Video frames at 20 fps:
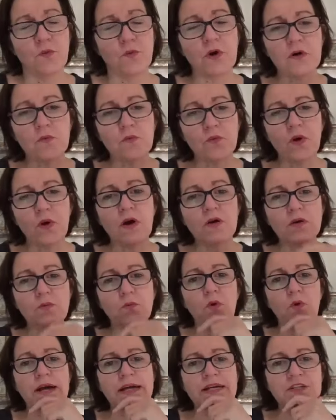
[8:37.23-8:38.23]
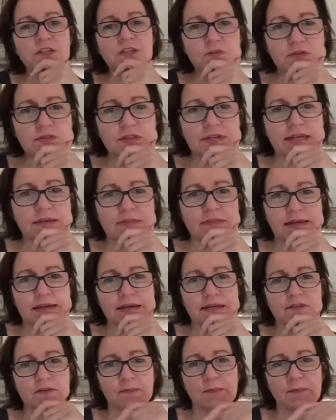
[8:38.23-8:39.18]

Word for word: What, what, why do you think that is?